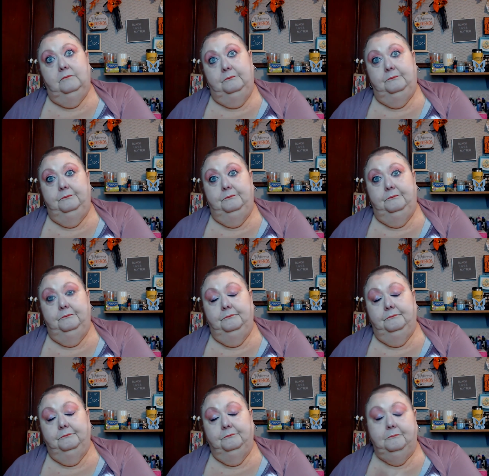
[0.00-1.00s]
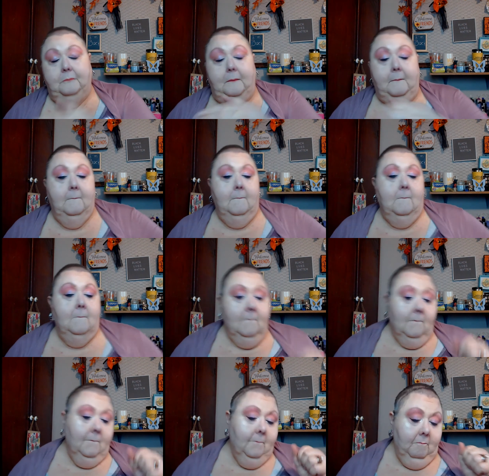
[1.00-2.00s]

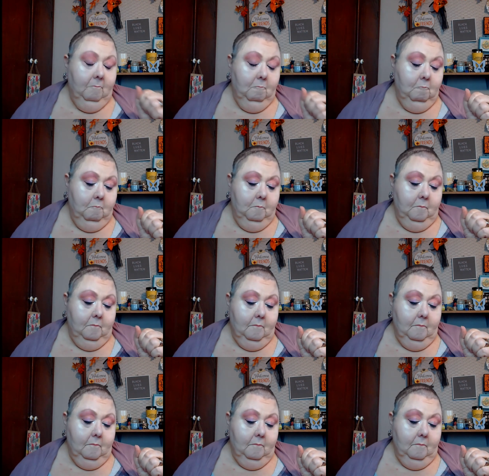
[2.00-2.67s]
No one is speaking in this clip.